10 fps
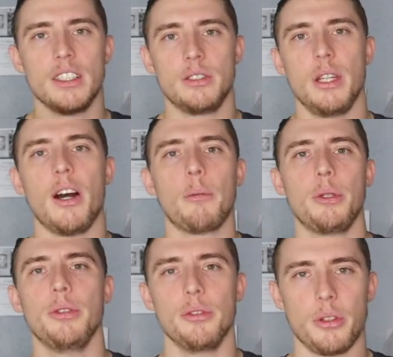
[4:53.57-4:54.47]
to help
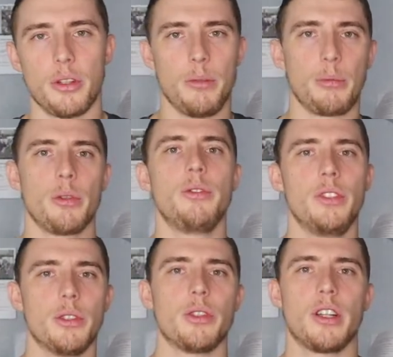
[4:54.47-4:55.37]
you or improve
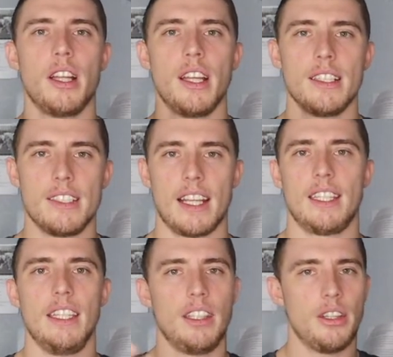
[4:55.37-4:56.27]
your
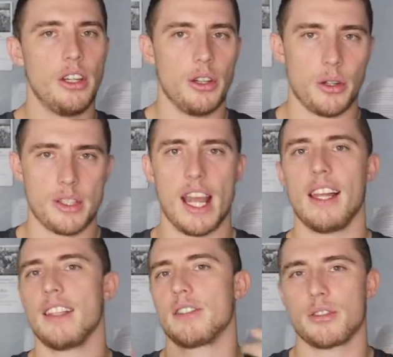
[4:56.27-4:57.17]
technique or
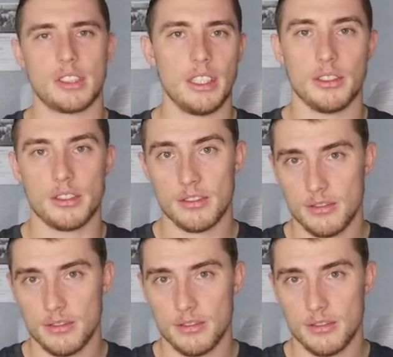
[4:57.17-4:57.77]
talents or skills.